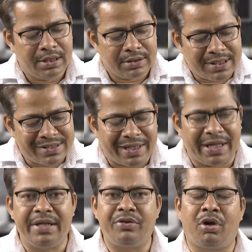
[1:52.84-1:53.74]
The
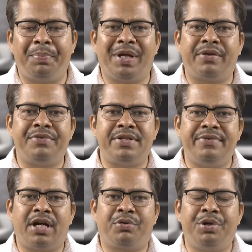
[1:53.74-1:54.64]
second topic which
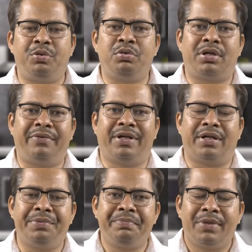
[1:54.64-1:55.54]
we are going to cover